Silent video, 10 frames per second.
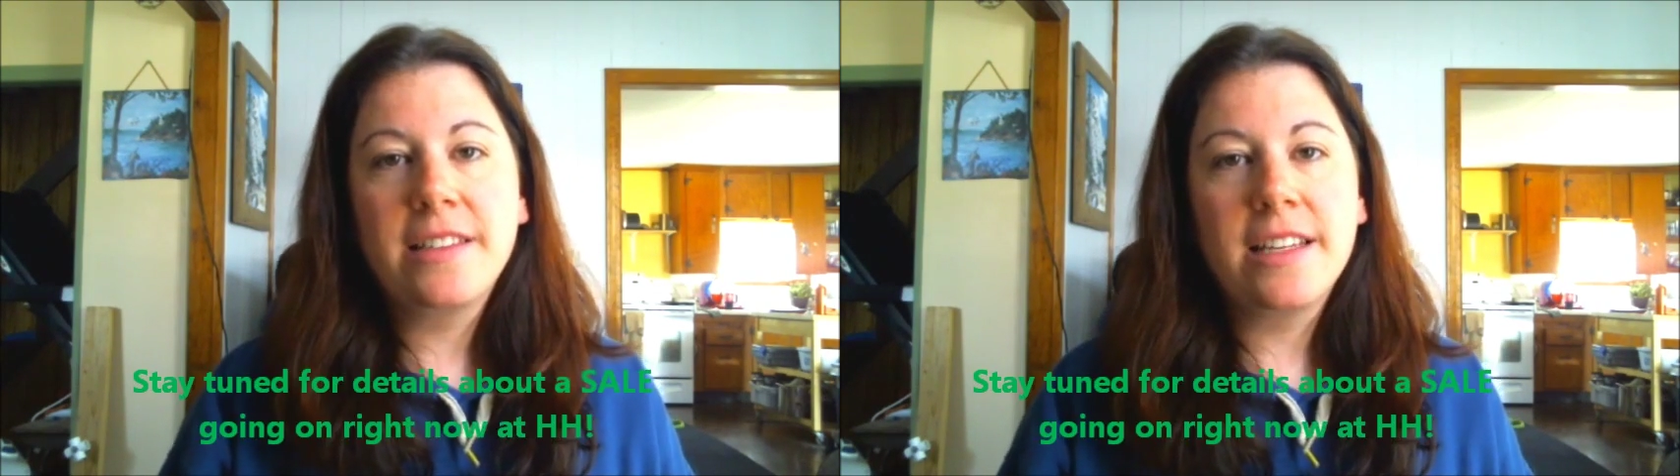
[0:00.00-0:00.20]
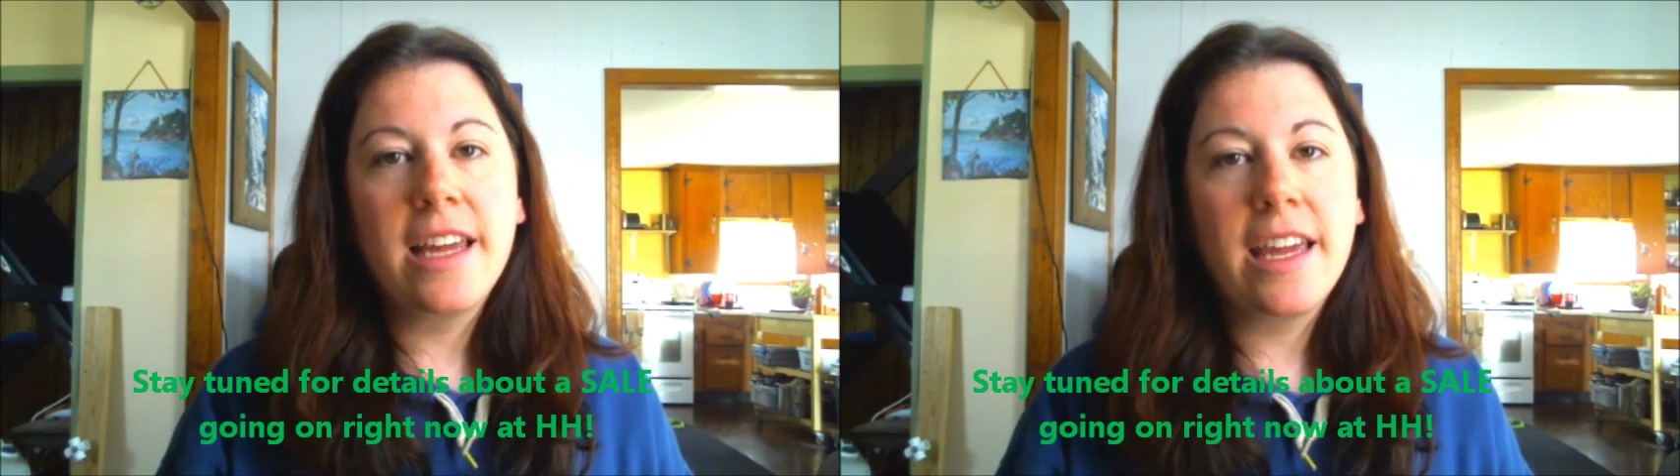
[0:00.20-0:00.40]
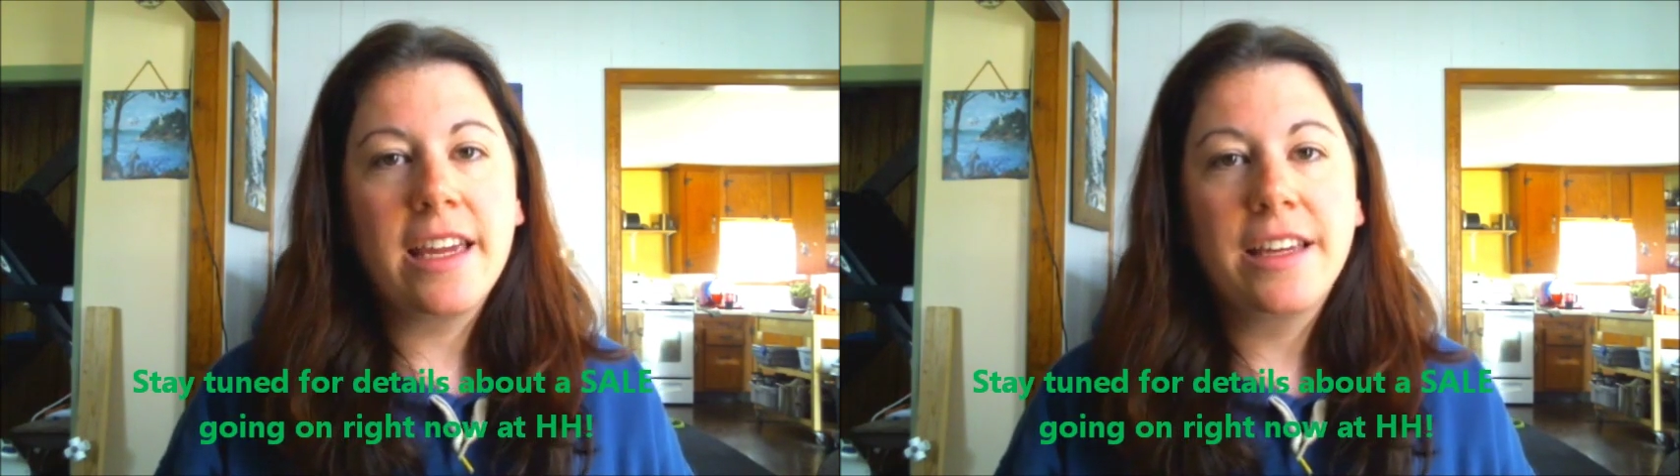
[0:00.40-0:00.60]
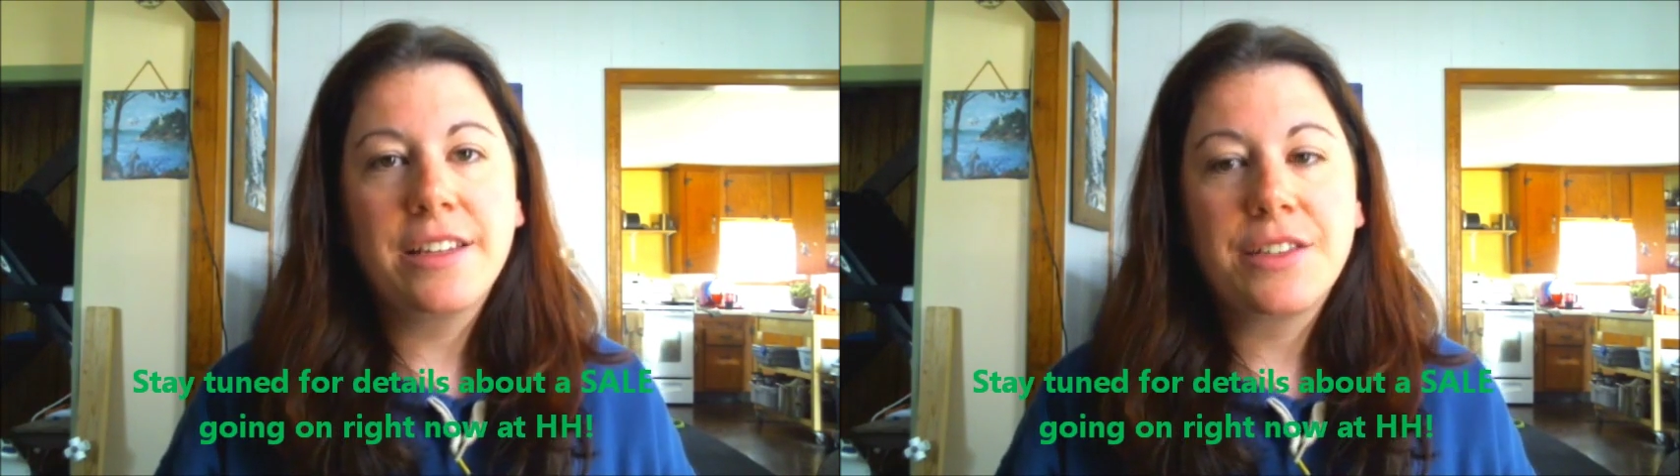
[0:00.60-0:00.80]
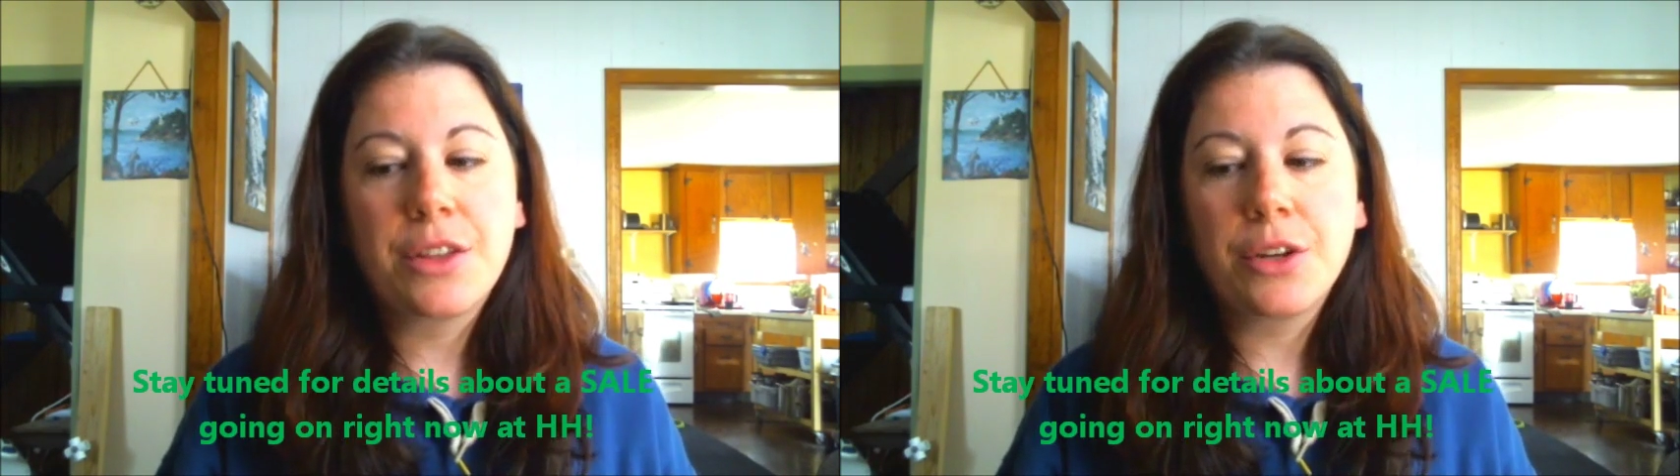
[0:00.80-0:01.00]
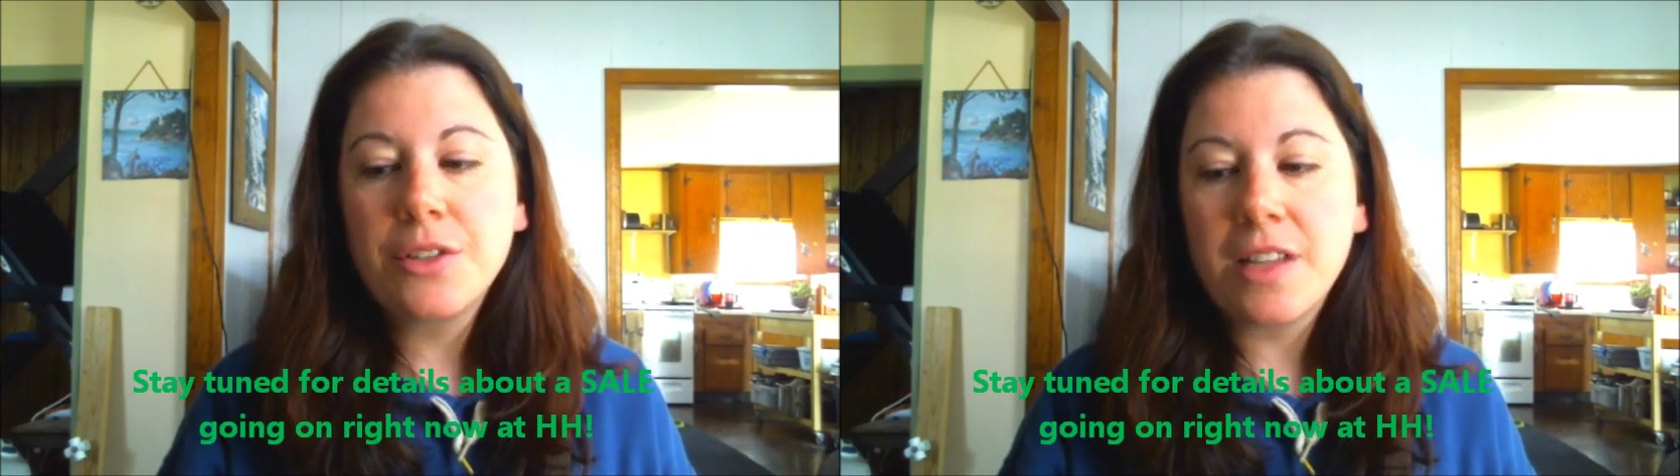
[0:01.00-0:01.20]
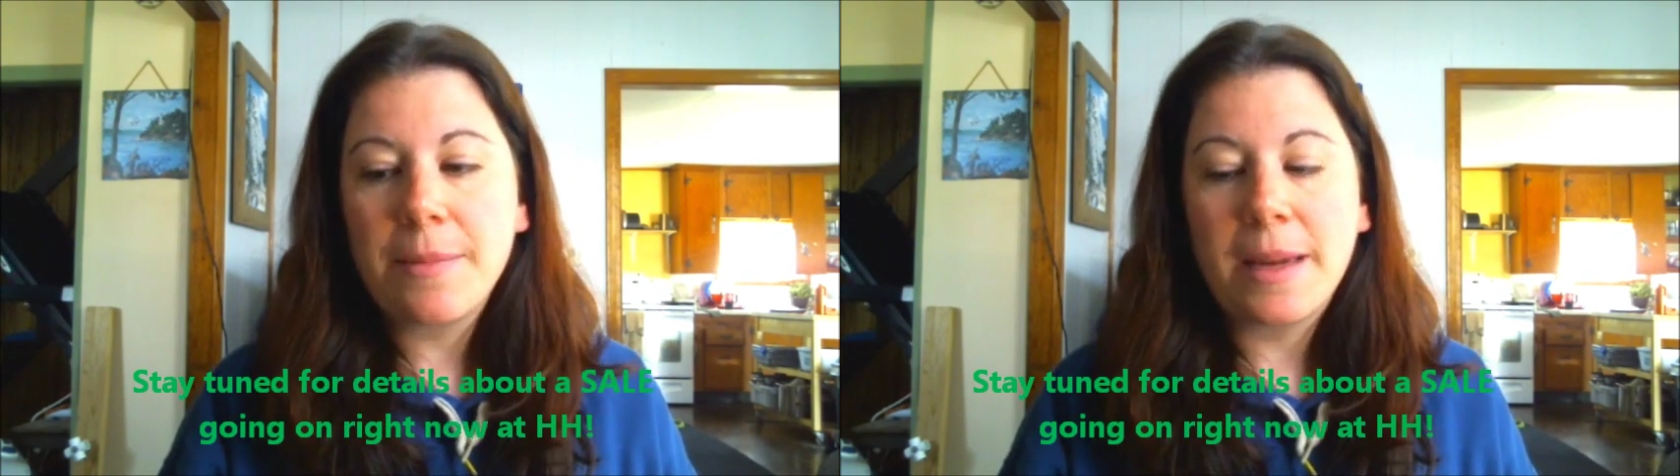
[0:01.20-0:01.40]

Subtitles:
Today is Thursday,